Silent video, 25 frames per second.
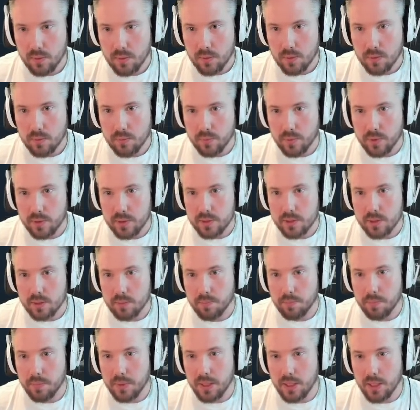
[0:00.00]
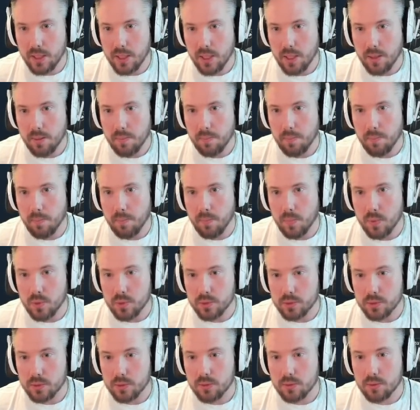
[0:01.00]
Where is it?
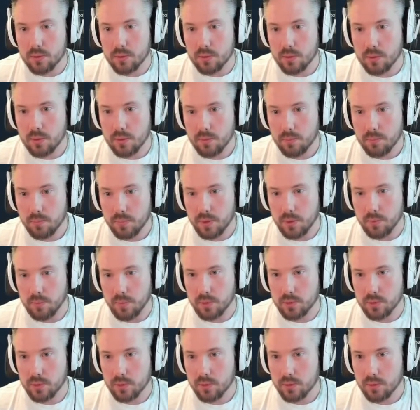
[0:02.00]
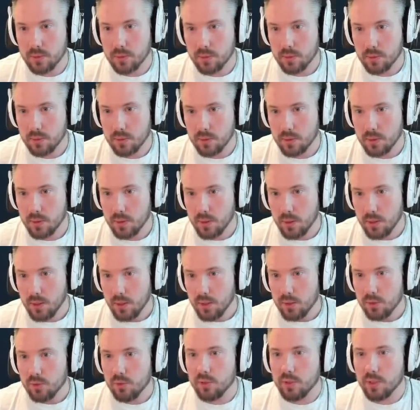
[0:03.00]
Piemonte?
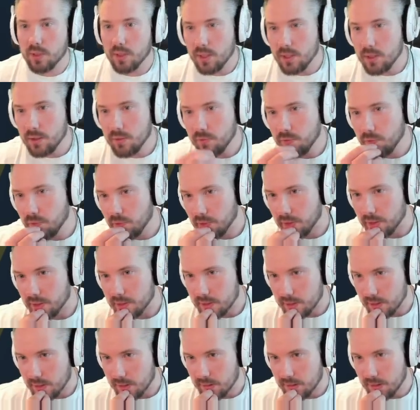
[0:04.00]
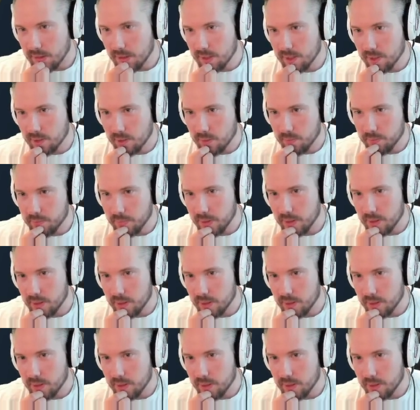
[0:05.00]
During the 1930s, the Italian company